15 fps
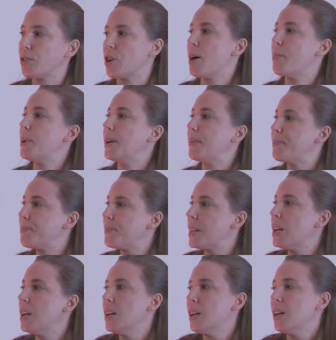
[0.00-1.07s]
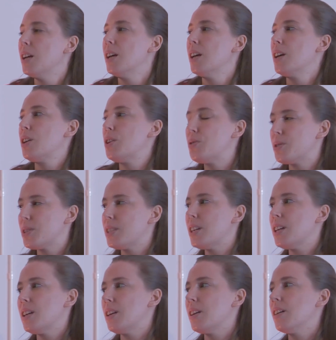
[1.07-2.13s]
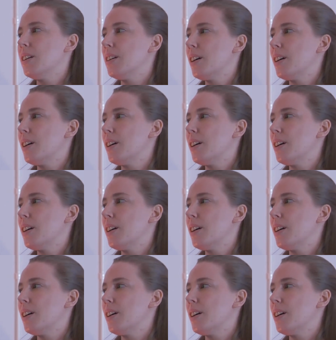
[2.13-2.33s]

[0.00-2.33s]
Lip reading: dropping. You see